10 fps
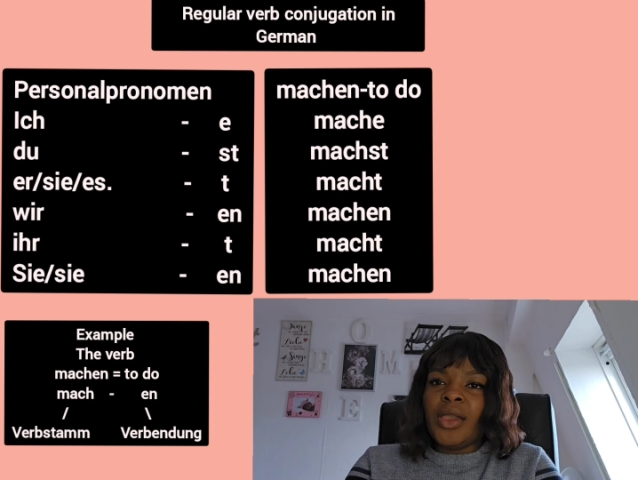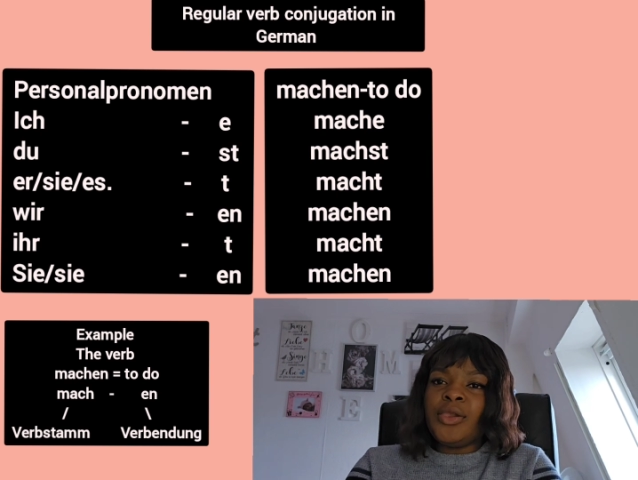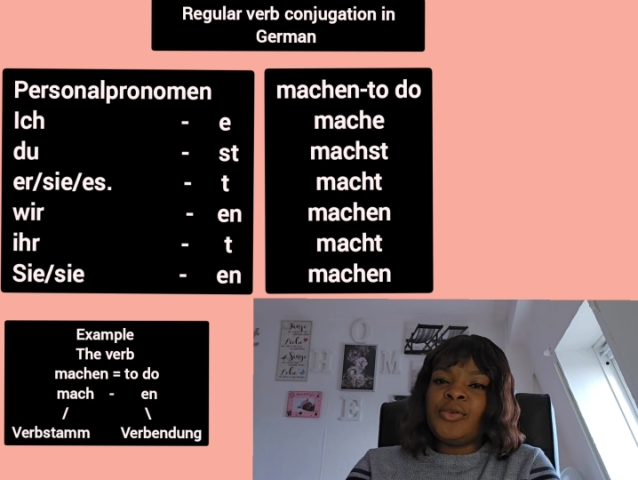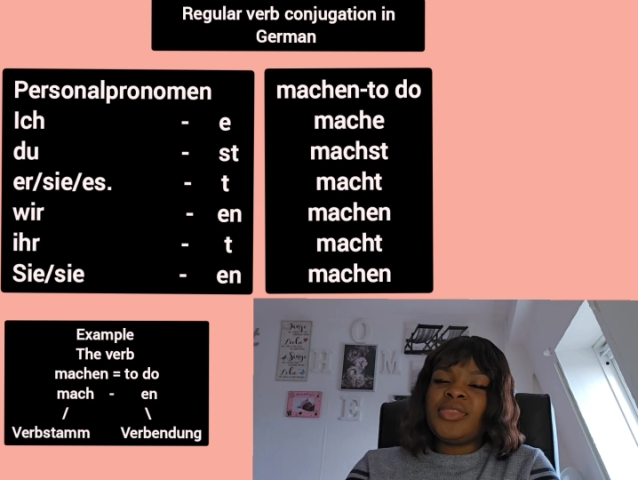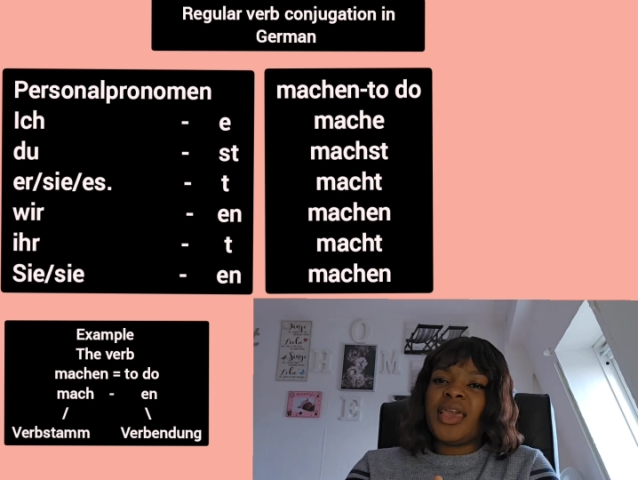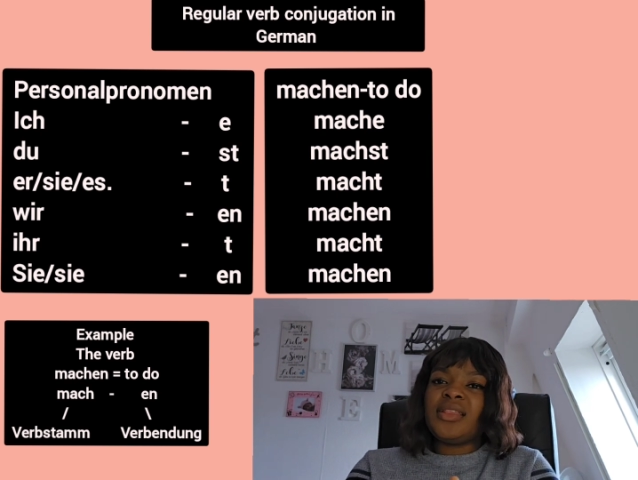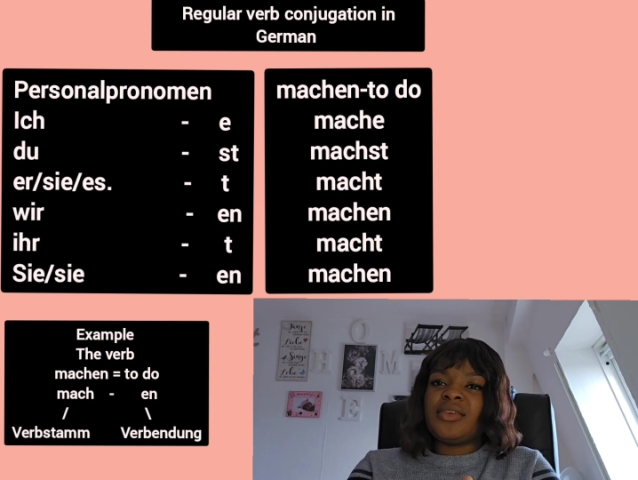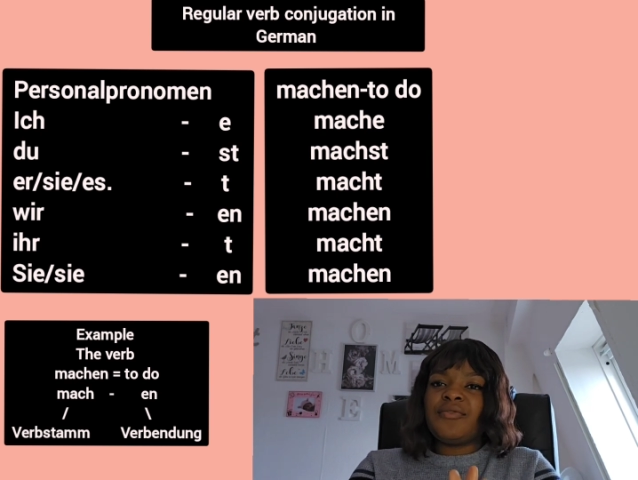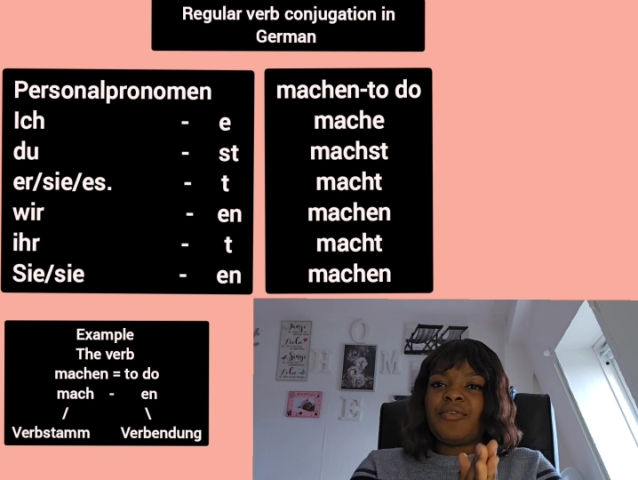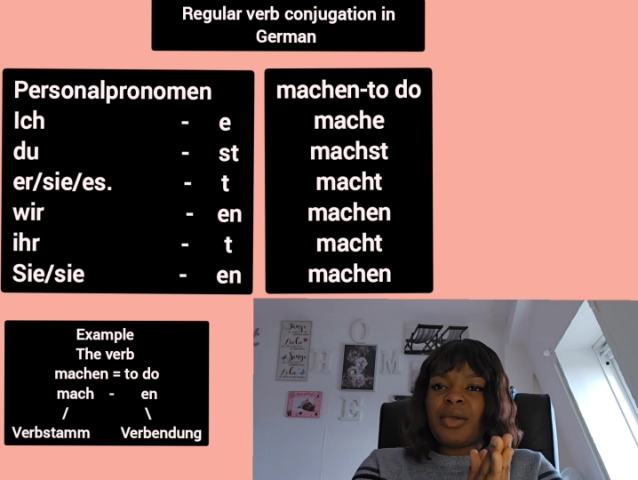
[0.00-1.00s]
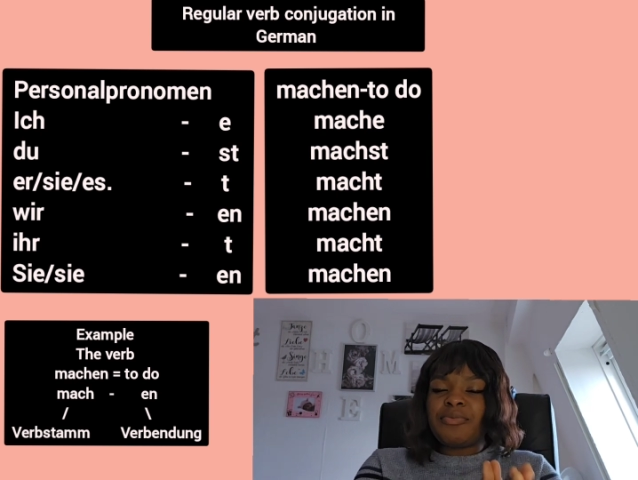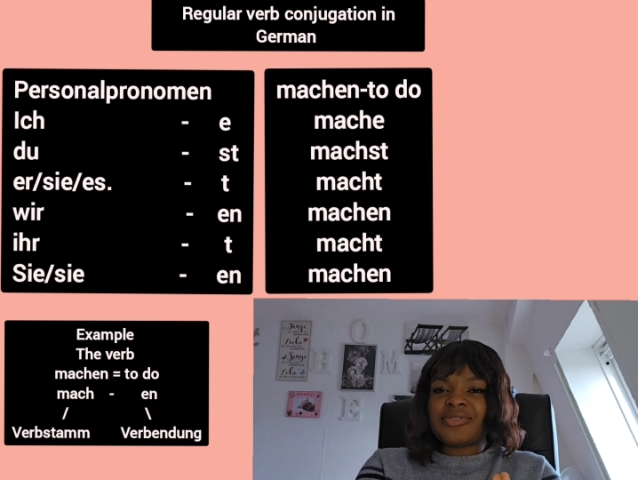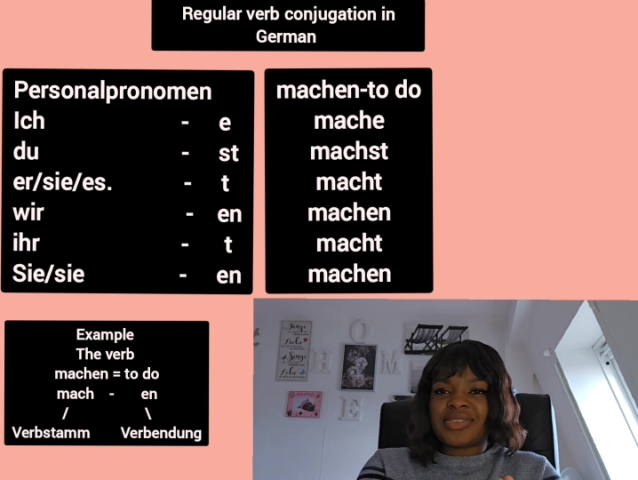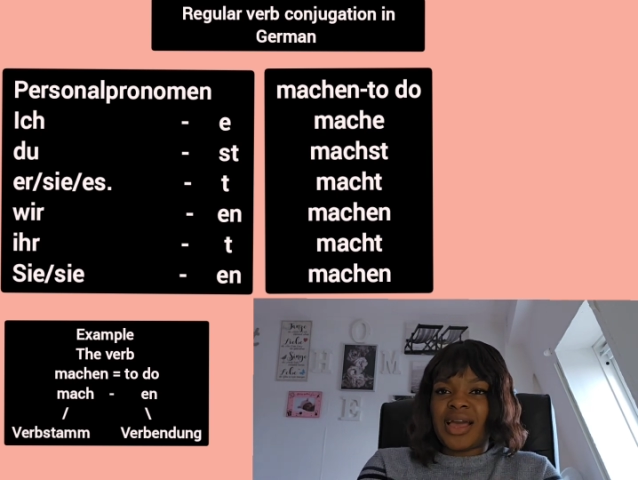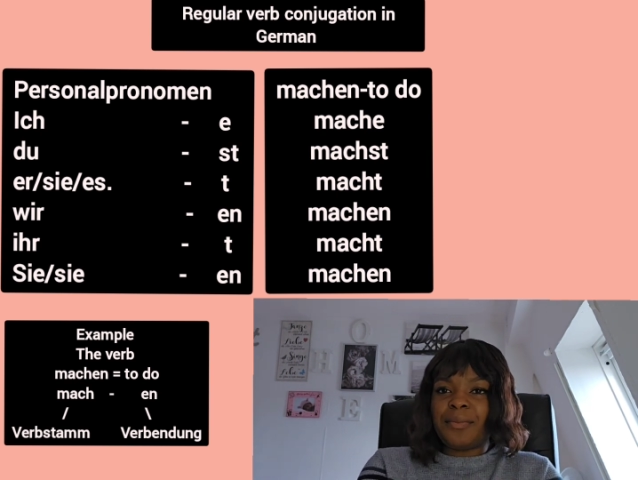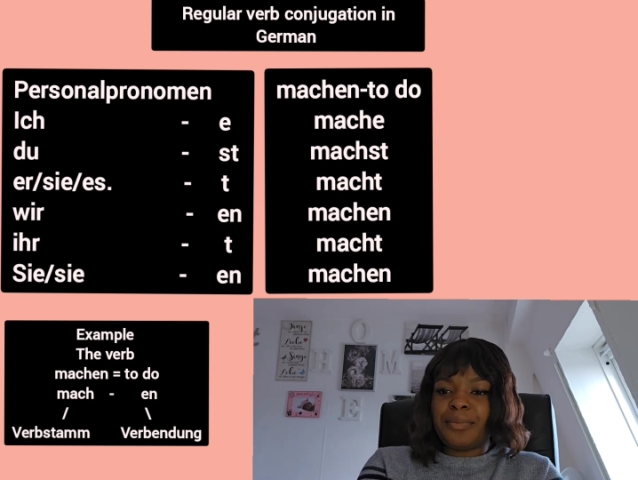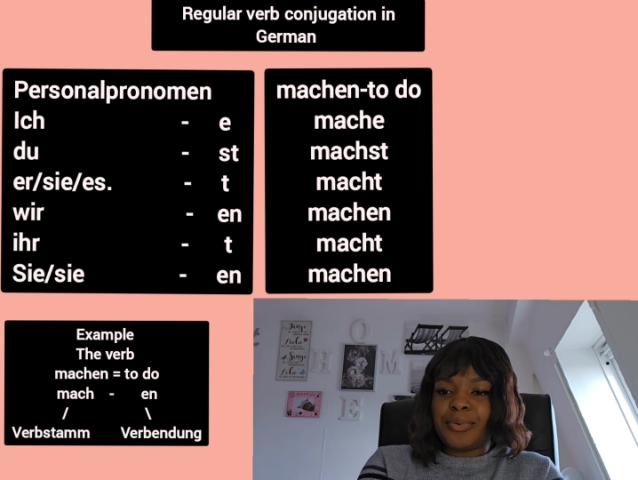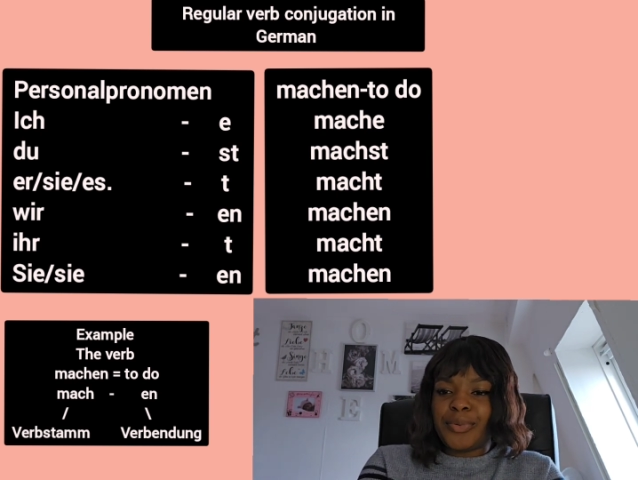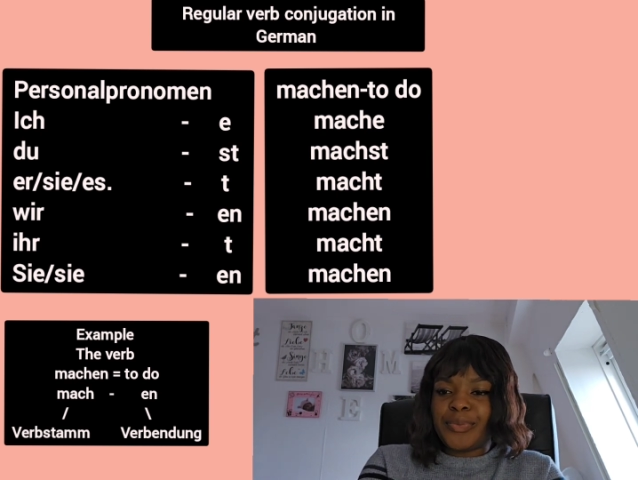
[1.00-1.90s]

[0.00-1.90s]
You take the verb stamp,